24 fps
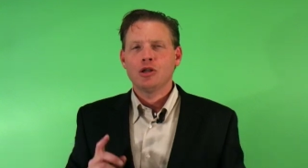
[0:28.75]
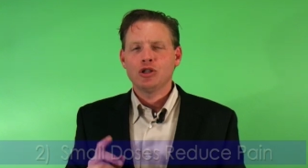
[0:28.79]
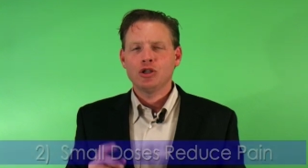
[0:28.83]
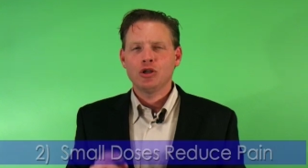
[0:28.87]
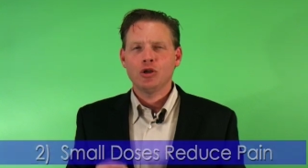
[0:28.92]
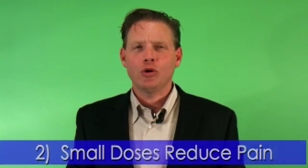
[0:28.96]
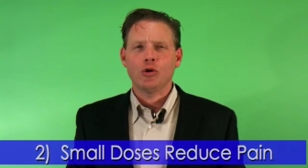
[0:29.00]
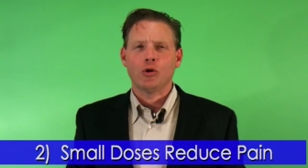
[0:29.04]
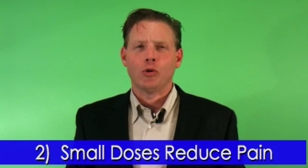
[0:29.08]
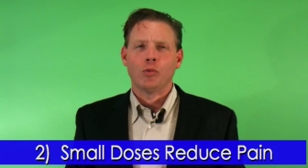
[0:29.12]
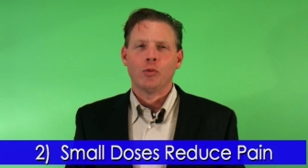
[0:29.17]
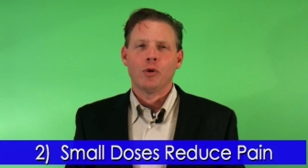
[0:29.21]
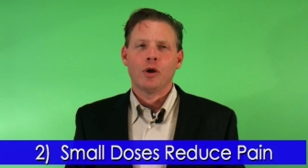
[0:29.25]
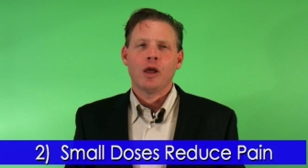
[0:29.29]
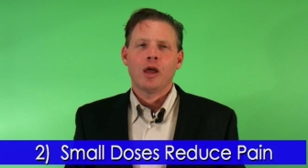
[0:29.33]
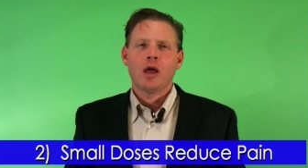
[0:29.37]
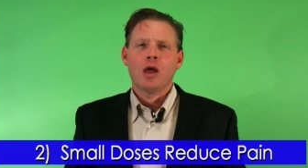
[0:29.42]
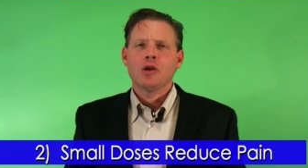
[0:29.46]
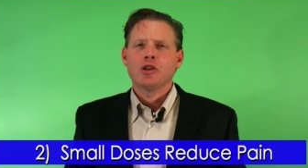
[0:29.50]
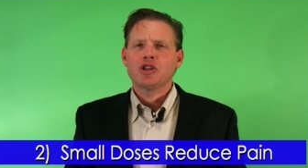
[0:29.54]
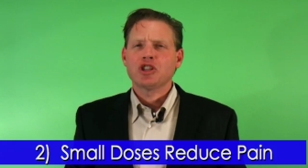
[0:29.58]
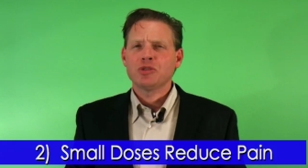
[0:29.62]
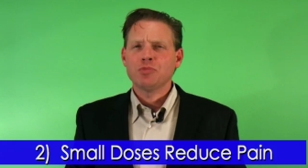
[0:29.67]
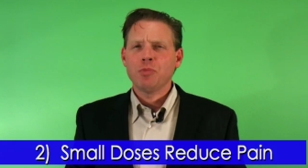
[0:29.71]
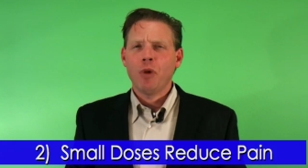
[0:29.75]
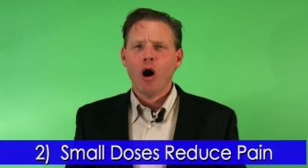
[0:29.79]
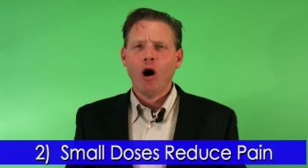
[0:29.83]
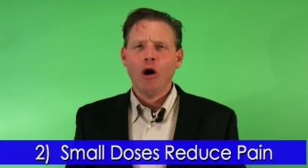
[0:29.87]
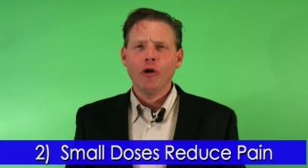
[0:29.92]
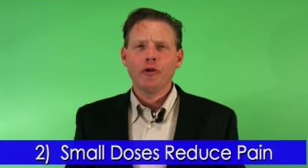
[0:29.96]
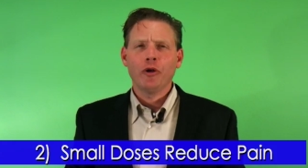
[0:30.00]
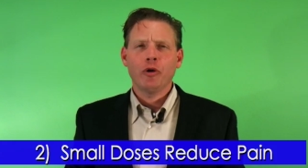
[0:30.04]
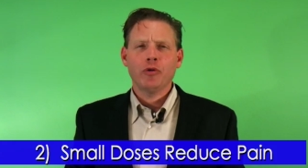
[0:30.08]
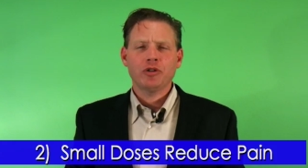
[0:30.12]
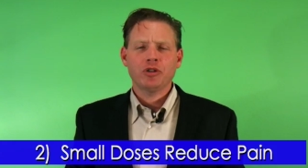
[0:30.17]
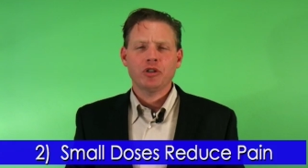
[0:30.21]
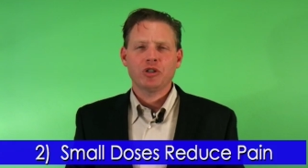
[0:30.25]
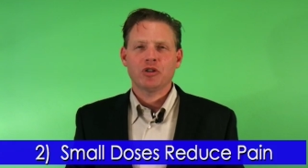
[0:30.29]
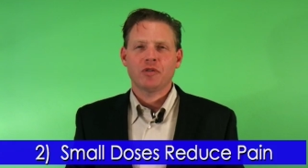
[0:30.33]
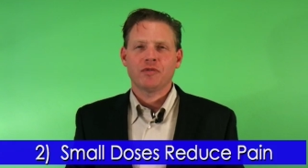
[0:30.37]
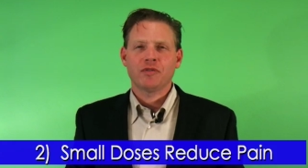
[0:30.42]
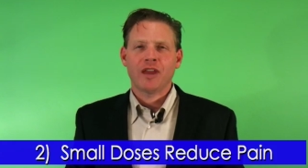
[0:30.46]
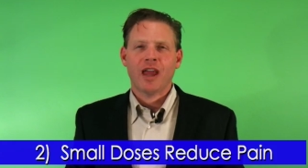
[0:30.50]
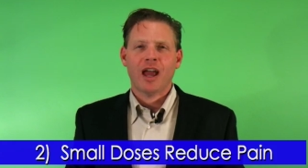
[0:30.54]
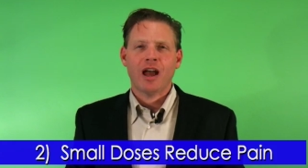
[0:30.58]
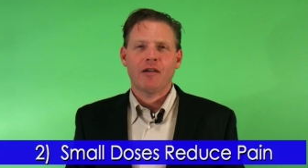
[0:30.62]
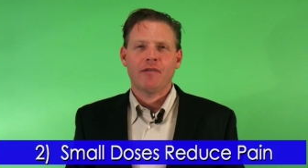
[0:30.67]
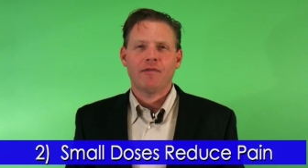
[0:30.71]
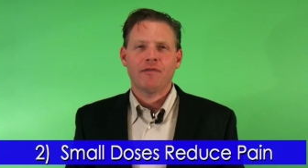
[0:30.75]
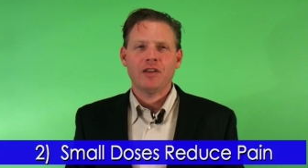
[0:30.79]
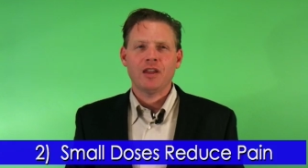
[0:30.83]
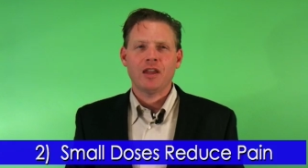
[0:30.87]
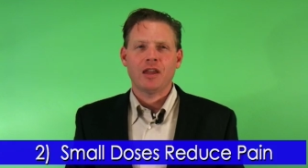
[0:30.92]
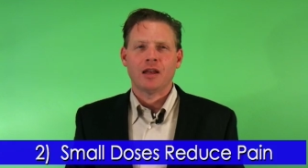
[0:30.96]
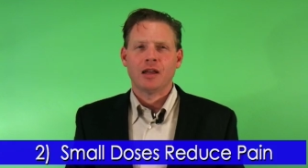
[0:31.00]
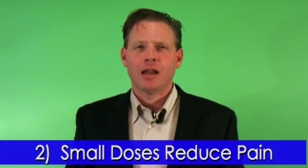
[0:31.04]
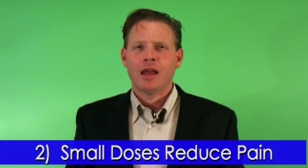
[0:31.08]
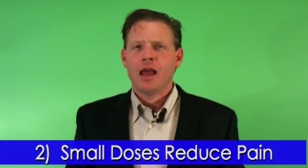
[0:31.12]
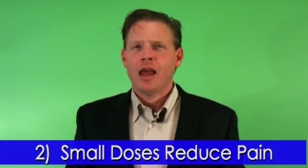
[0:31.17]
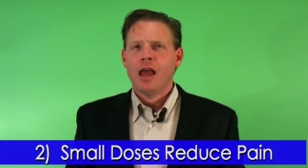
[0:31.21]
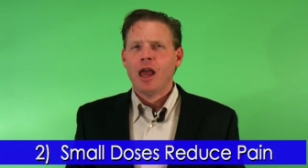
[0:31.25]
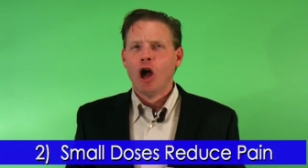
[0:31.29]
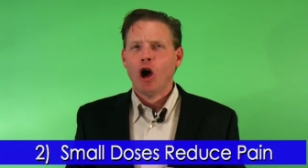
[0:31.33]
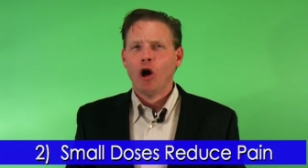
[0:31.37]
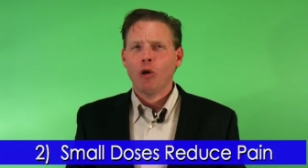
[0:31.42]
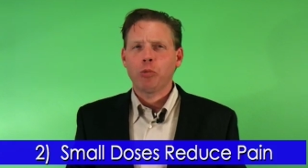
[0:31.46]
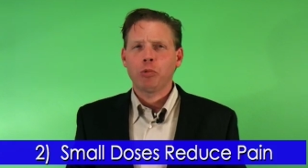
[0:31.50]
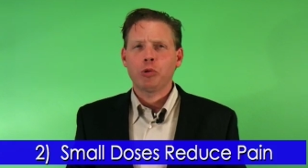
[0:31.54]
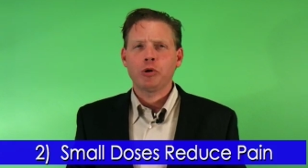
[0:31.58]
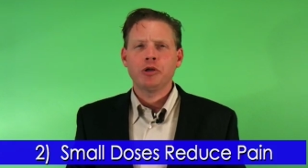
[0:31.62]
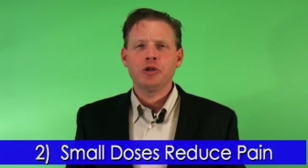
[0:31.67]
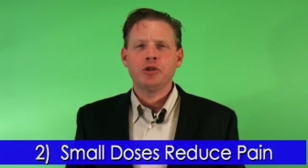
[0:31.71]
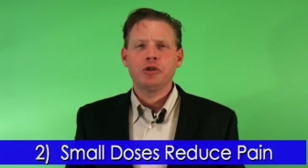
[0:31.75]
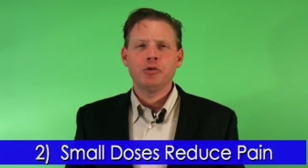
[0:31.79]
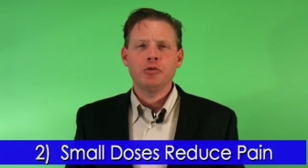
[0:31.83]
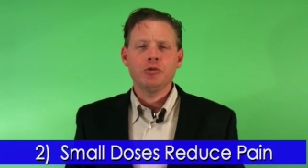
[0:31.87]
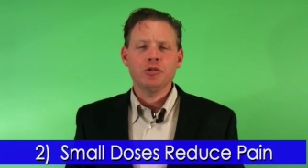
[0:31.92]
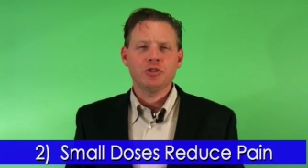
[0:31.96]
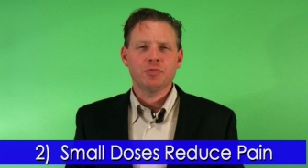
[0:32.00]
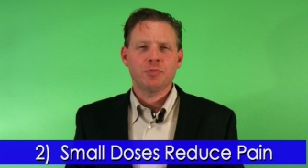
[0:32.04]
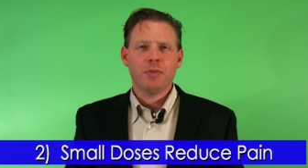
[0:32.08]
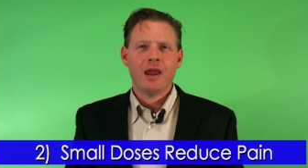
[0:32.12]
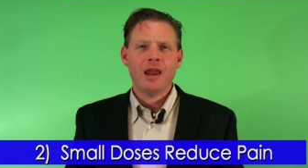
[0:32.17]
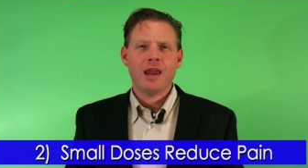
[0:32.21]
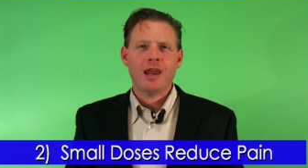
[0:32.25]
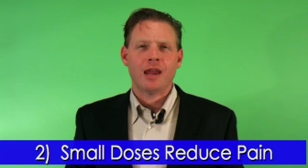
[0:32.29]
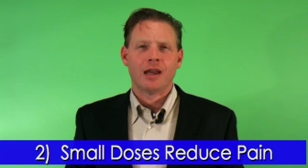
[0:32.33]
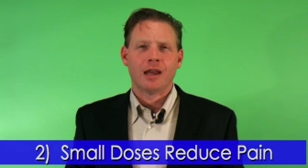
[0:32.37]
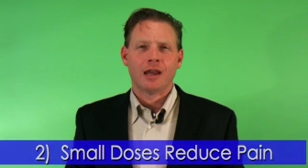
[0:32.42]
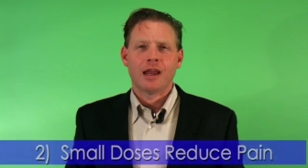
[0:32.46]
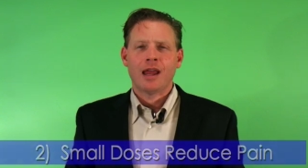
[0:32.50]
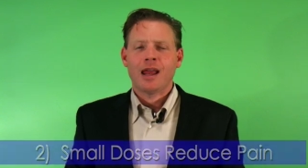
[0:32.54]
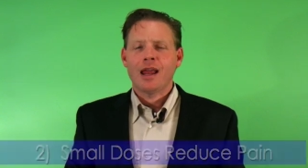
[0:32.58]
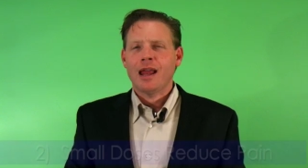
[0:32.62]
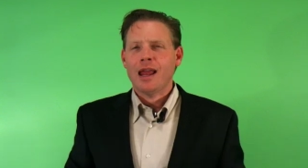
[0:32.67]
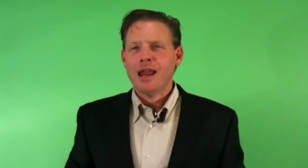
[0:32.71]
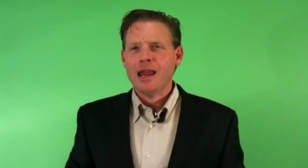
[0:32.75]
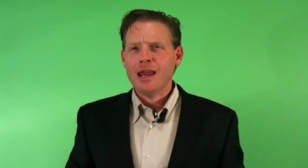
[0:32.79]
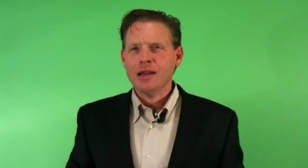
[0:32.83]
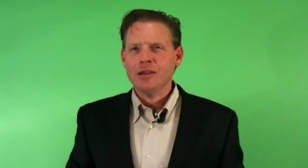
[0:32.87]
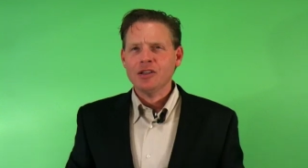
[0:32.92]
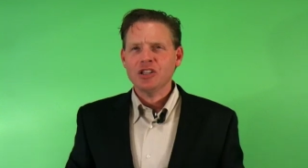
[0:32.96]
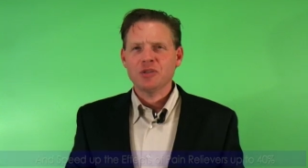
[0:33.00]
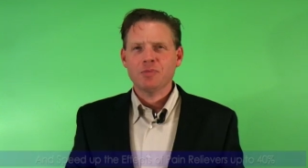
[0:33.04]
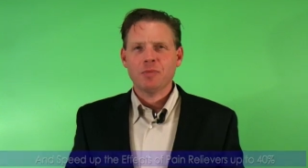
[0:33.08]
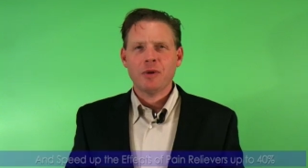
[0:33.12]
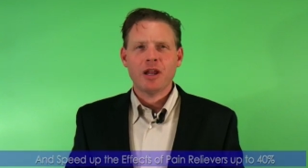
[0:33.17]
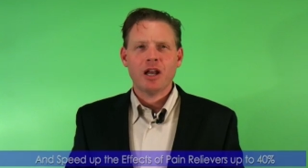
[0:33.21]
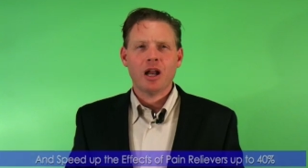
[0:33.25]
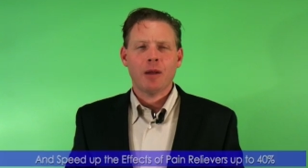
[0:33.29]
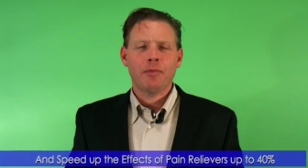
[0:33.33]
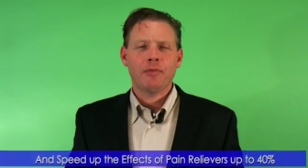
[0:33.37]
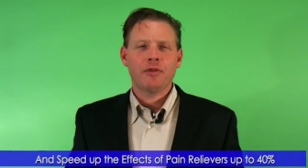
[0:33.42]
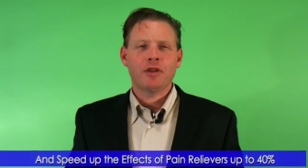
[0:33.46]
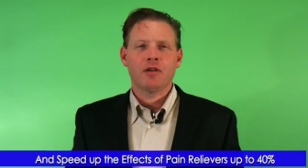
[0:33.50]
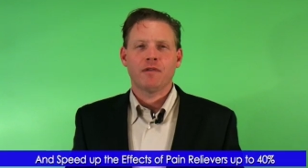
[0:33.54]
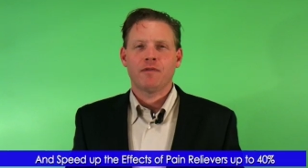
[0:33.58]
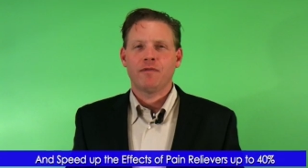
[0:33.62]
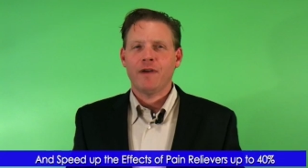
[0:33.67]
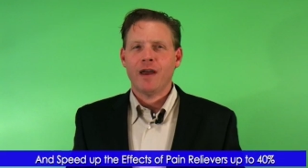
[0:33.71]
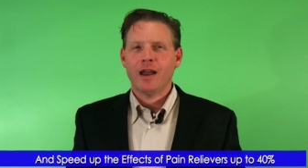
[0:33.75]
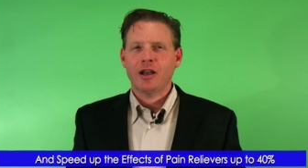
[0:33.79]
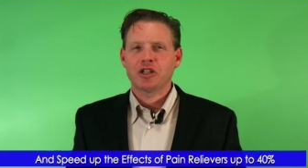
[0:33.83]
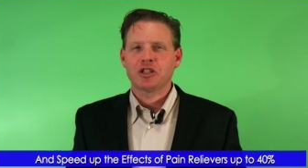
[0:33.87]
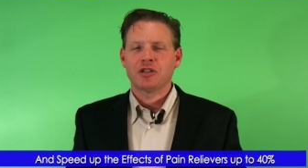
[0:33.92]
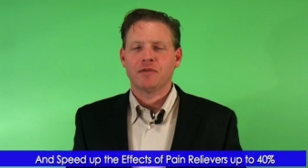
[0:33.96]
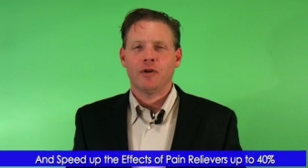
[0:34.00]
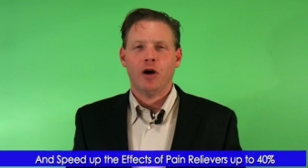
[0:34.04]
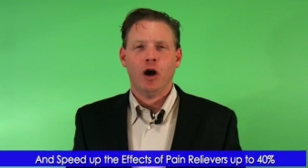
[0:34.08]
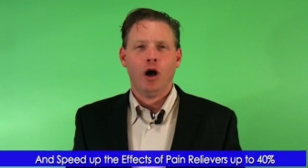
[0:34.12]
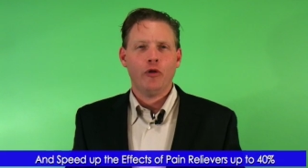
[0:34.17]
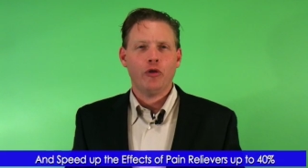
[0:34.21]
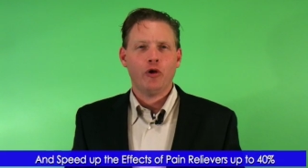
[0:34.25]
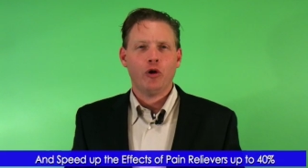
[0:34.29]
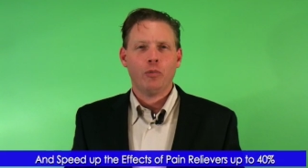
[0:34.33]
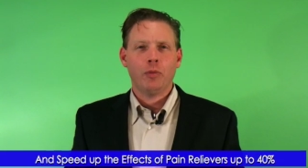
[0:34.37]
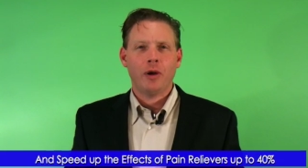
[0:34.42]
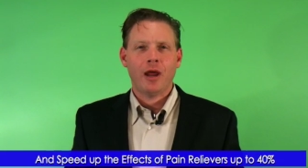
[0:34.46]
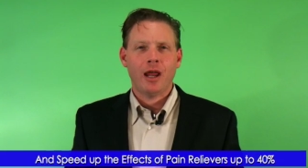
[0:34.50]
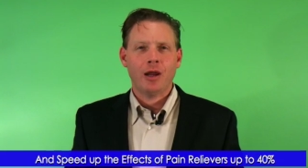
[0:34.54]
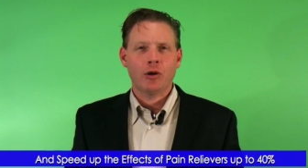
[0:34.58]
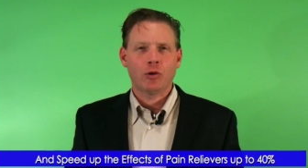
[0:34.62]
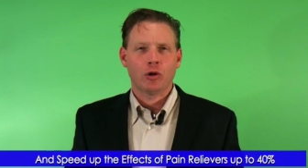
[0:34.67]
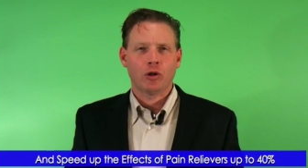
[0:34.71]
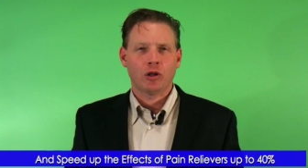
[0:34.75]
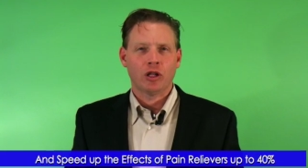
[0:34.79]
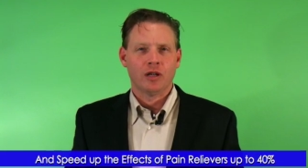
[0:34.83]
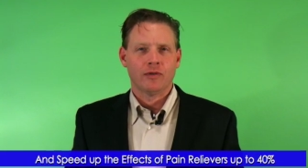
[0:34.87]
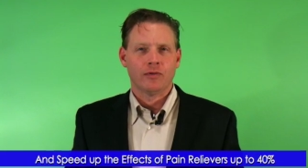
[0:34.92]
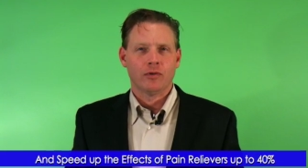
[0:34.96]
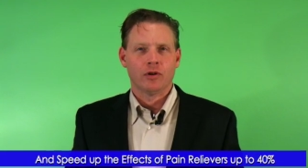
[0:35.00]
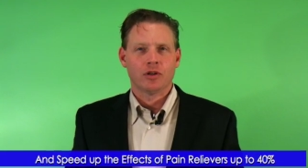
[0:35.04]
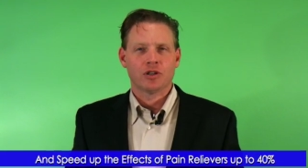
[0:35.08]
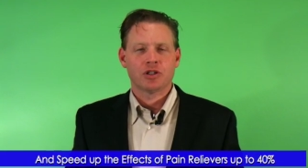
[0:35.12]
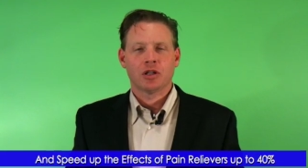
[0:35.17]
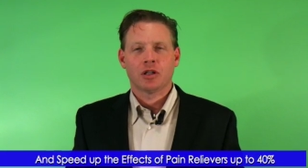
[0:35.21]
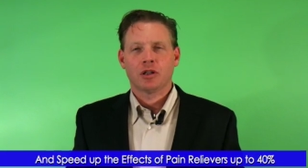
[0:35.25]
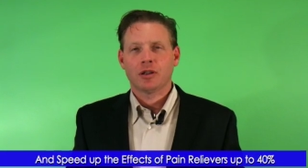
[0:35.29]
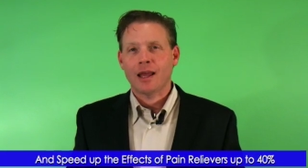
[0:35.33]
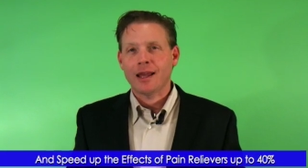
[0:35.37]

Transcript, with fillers: 2. Small doses of caffeine help reduce pain and speed up the effects of other pain relievers,